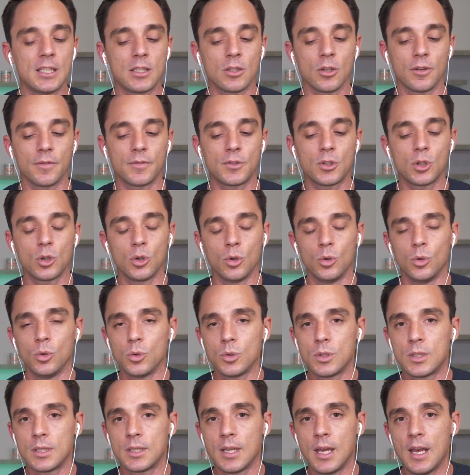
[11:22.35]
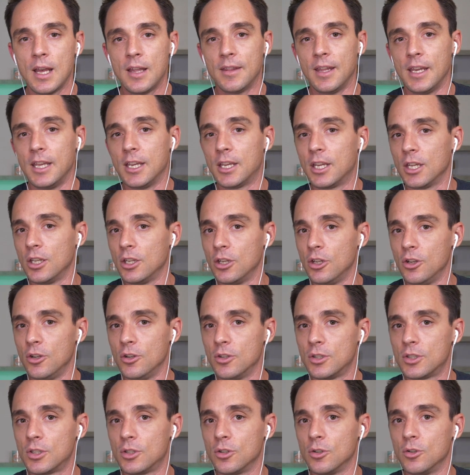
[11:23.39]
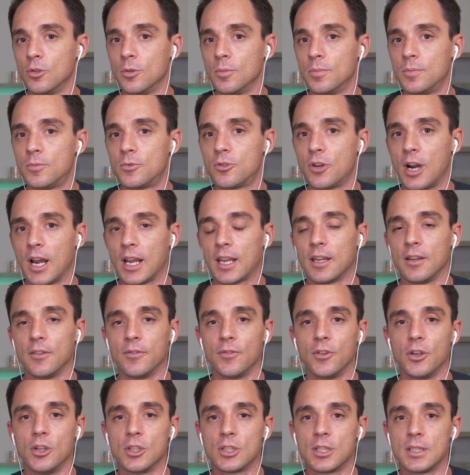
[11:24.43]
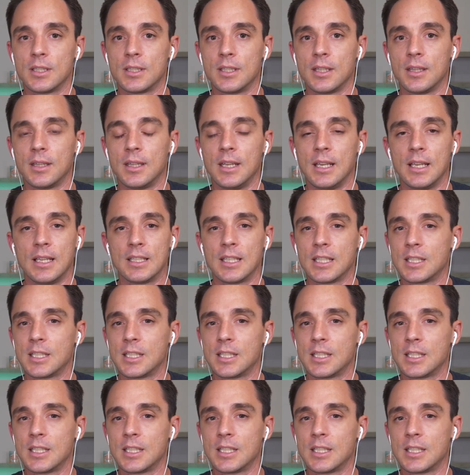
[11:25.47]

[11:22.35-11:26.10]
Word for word: sort of tools that you can use to track conversions and things.